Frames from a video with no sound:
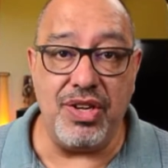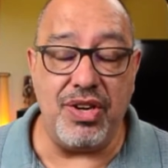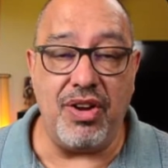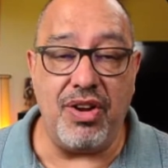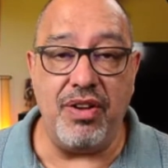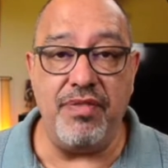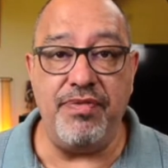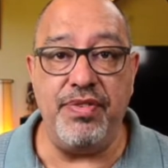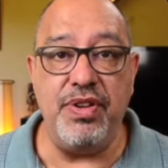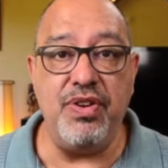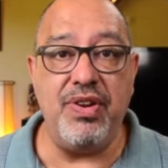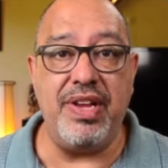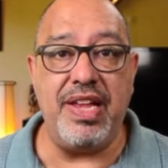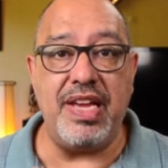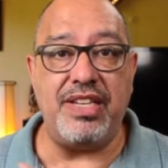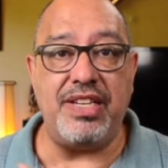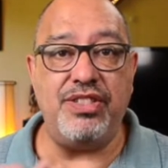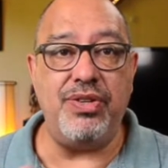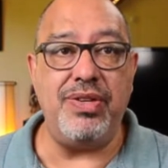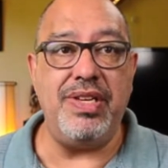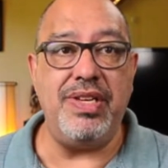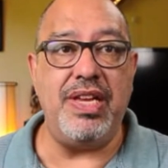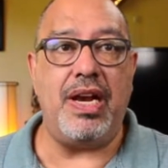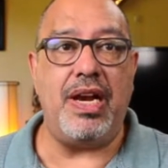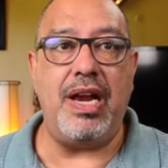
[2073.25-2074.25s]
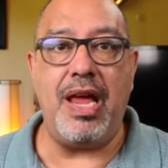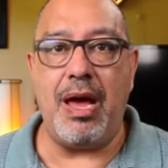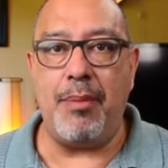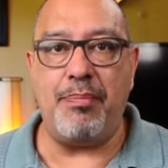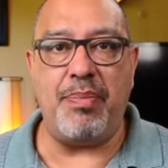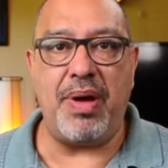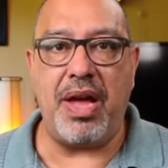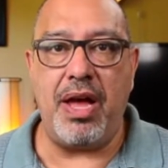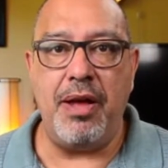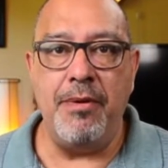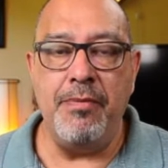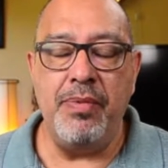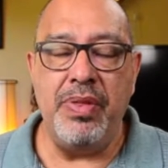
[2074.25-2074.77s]
You know, if you get to
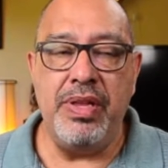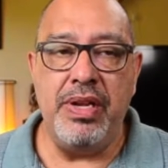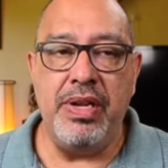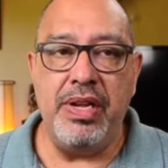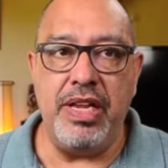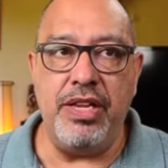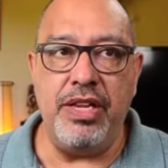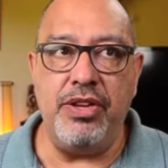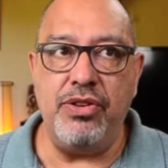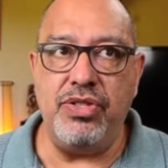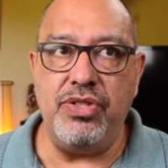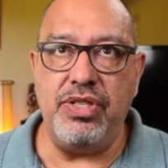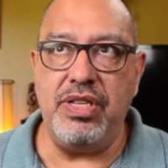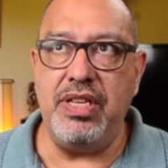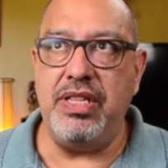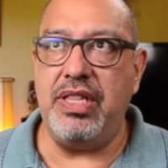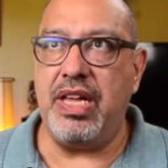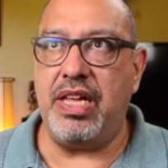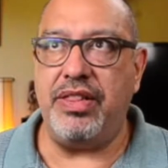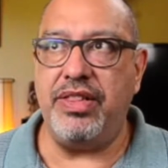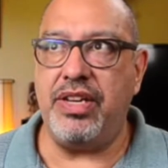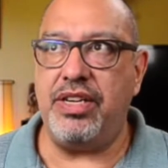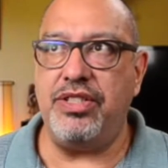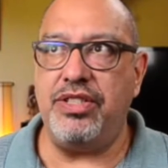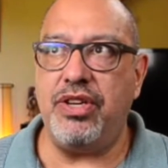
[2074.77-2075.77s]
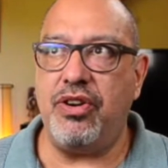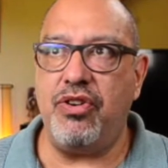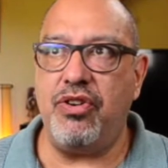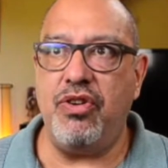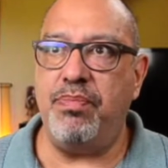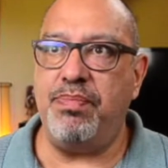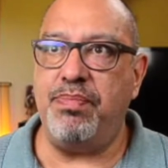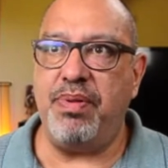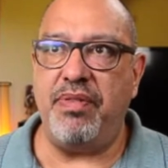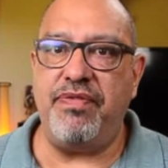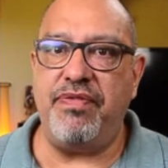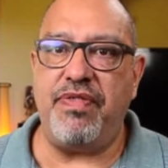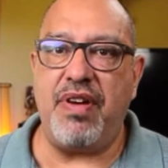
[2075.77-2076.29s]
Yelapa and you see that there's a
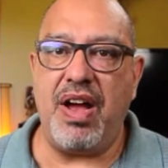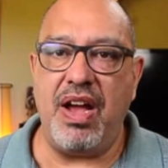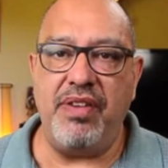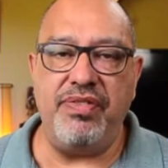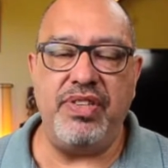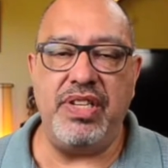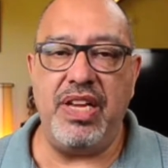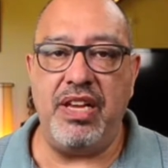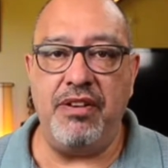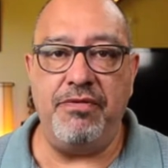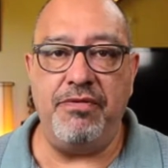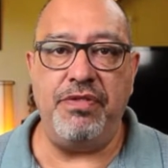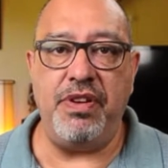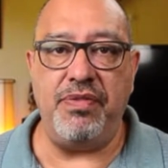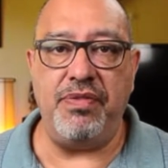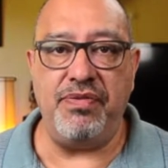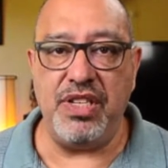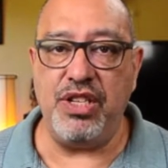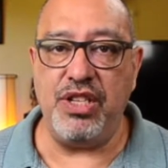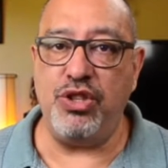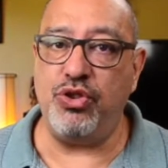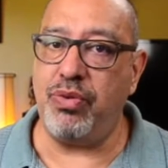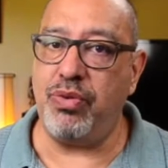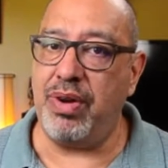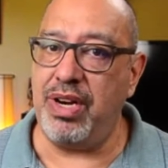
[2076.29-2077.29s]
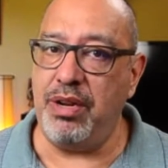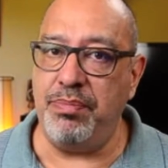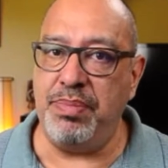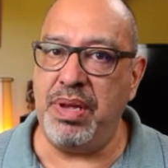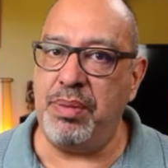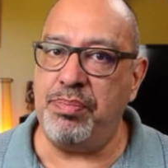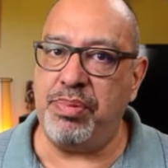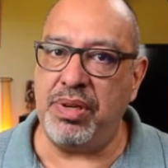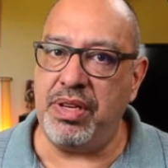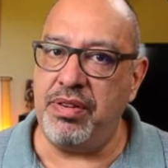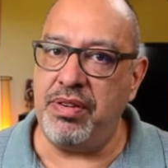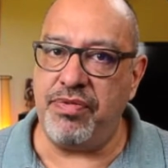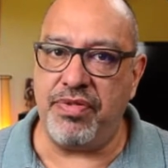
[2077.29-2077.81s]
group of 5, 10, 15, 20
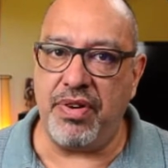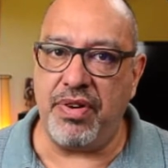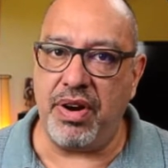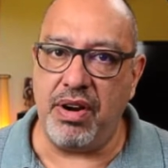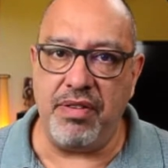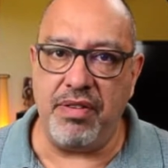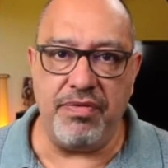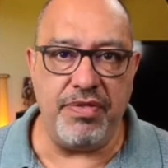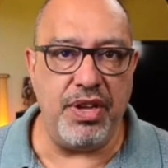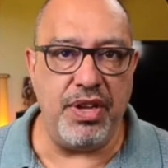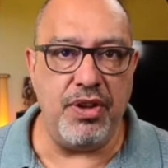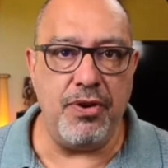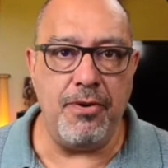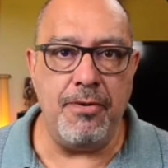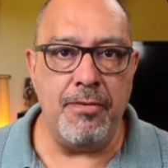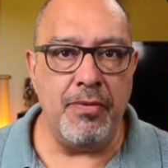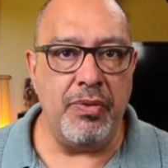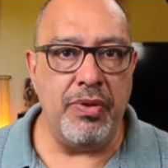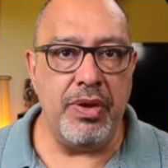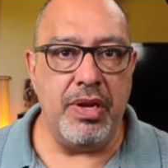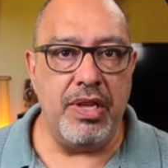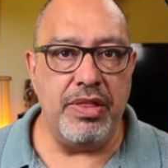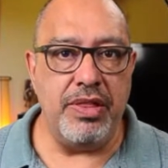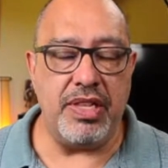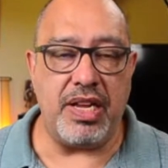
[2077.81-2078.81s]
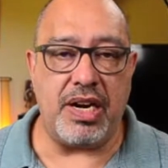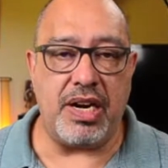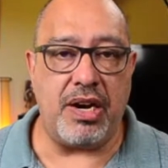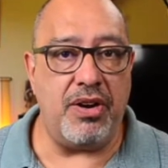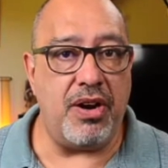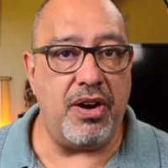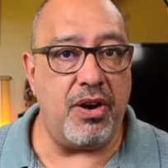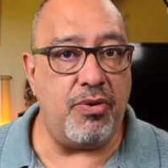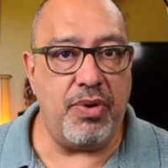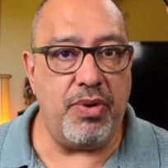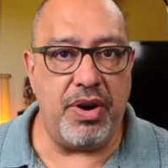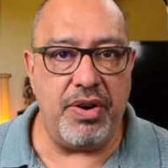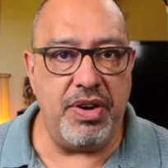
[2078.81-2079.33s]
people in front of you that are
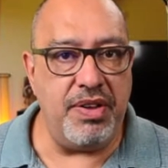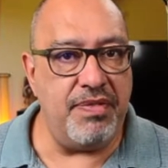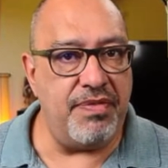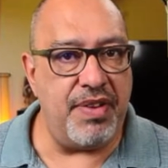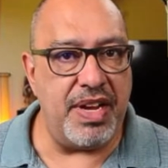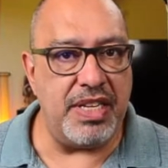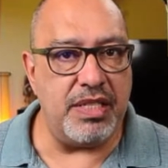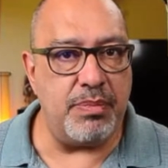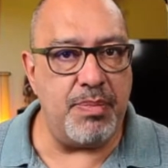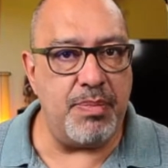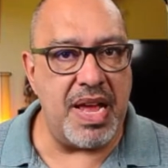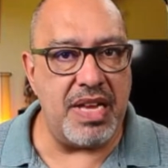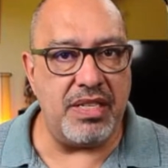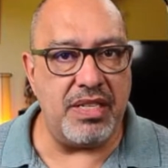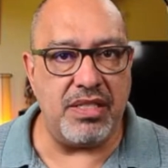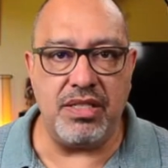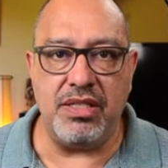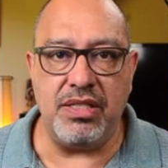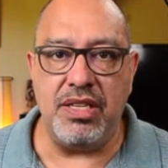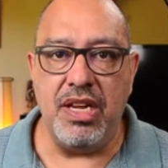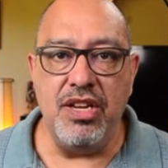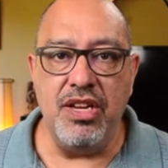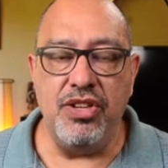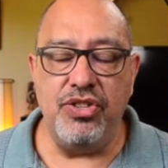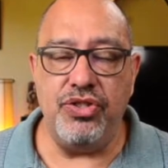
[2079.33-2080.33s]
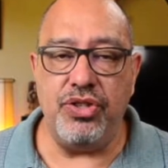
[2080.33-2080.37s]
not wearing face masks,